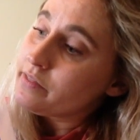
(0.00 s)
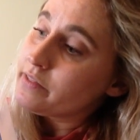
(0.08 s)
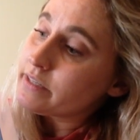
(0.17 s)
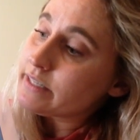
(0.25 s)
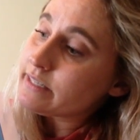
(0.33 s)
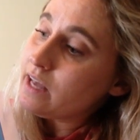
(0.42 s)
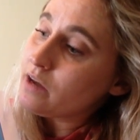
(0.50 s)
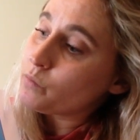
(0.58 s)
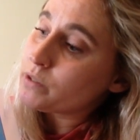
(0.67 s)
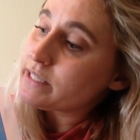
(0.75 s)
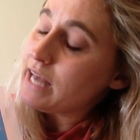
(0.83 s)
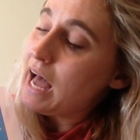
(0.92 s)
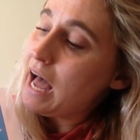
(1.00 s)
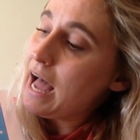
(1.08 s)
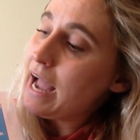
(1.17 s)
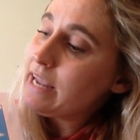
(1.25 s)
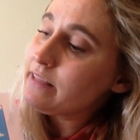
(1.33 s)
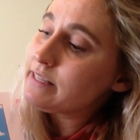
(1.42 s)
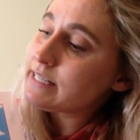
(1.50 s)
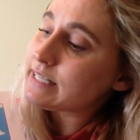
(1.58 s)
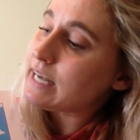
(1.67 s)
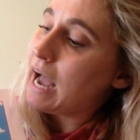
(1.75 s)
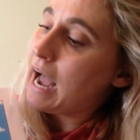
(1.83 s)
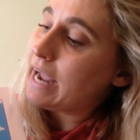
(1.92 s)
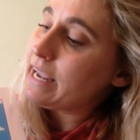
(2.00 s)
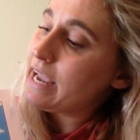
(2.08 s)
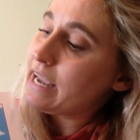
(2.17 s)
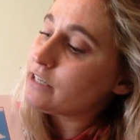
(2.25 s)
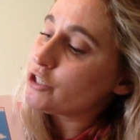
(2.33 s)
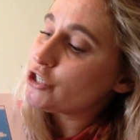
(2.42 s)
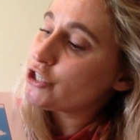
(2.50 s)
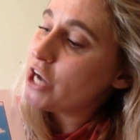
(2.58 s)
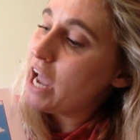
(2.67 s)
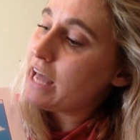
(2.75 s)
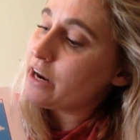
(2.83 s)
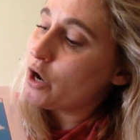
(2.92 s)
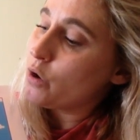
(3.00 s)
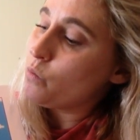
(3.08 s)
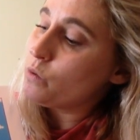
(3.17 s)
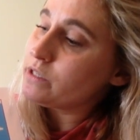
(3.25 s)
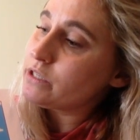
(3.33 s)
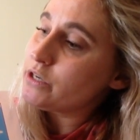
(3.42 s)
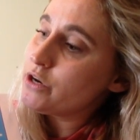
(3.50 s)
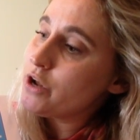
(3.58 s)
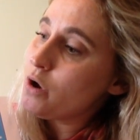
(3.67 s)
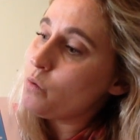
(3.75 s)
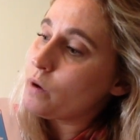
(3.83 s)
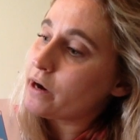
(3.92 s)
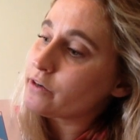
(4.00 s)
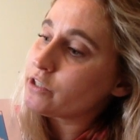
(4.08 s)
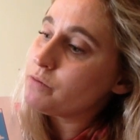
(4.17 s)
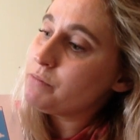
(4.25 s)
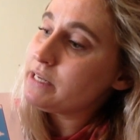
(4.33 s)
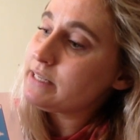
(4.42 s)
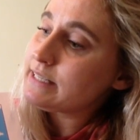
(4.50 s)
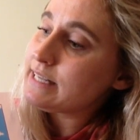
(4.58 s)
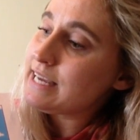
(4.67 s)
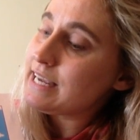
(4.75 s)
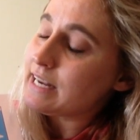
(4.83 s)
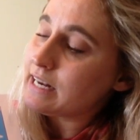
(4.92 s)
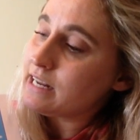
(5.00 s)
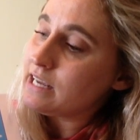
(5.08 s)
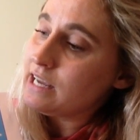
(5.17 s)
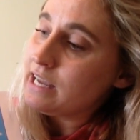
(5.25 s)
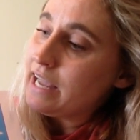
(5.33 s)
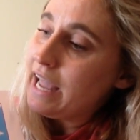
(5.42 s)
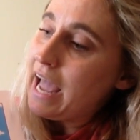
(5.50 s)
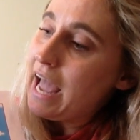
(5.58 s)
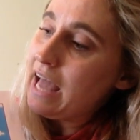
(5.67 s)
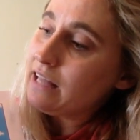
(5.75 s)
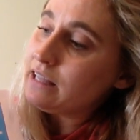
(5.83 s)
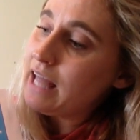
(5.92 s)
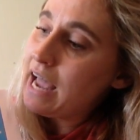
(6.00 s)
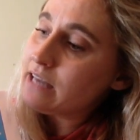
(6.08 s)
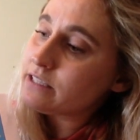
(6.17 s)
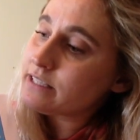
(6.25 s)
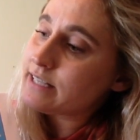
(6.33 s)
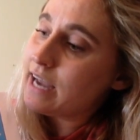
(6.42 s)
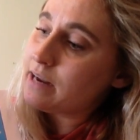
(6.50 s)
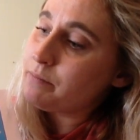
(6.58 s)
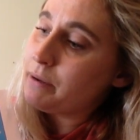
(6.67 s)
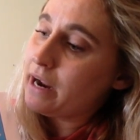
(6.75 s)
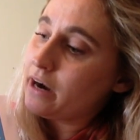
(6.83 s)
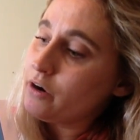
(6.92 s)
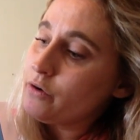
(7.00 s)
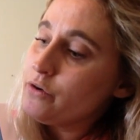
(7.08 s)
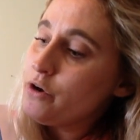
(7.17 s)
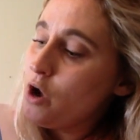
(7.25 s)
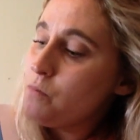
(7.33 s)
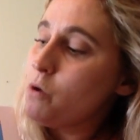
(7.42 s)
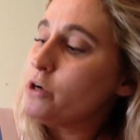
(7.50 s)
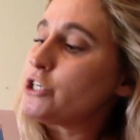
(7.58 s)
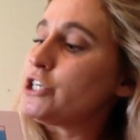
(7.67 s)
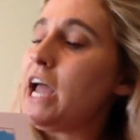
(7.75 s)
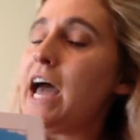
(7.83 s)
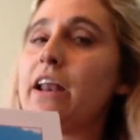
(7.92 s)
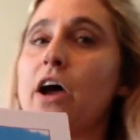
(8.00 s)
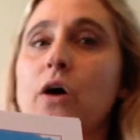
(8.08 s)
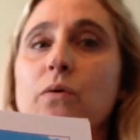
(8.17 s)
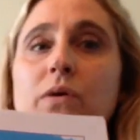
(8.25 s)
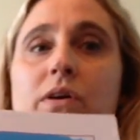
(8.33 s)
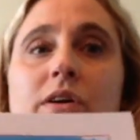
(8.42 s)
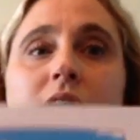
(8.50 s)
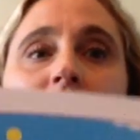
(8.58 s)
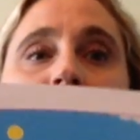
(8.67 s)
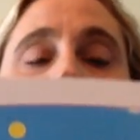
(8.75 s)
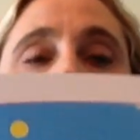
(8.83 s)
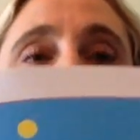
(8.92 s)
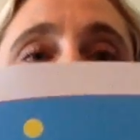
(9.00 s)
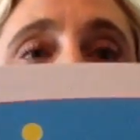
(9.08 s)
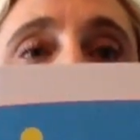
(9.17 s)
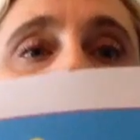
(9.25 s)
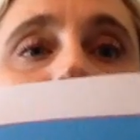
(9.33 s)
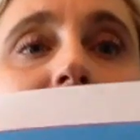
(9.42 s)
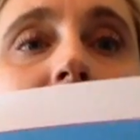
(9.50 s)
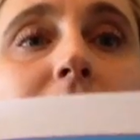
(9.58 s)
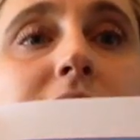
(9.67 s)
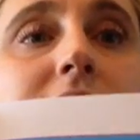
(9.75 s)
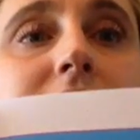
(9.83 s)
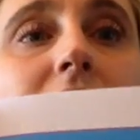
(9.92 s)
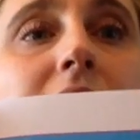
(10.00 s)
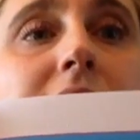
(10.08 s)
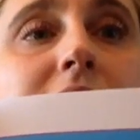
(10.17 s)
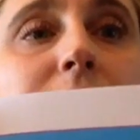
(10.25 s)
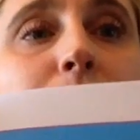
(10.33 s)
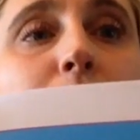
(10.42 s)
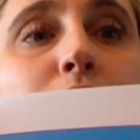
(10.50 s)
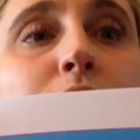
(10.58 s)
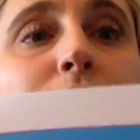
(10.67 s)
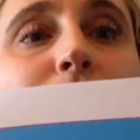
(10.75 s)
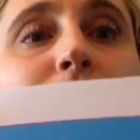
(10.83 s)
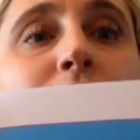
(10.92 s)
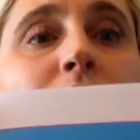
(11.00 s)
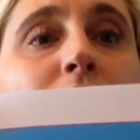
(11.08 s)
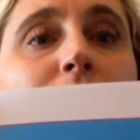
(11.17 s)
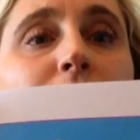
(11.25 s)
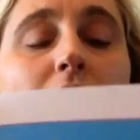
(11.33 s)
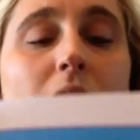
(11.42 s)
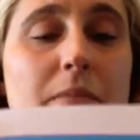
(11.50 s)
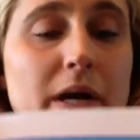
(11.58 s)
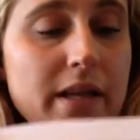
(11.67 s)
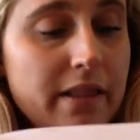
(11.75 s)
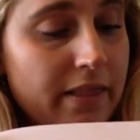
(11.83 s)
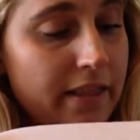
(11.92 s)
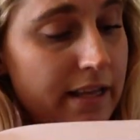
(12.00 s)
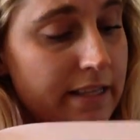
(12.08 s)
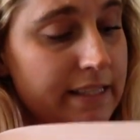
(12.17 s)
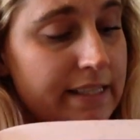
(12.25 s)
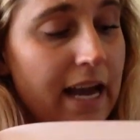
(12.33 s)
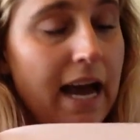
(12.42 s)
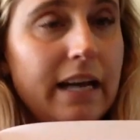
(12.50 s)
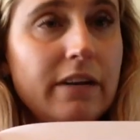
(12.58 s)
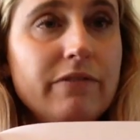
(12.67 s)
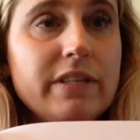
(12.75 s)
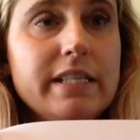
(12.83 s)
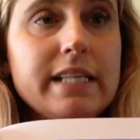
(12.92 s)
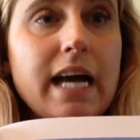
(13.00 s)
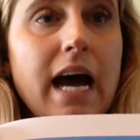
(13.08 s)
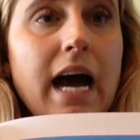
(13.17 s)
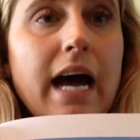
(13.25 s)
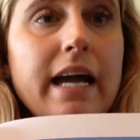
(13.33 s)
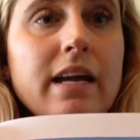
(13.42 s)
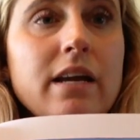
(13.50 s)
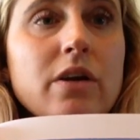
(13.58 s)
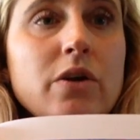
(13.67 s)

The sun was high in the sky, and Shadow was nowhere to be seen. At last, sighed Bear, no more Shadow. And you can tell the sun has moved from this side of the sky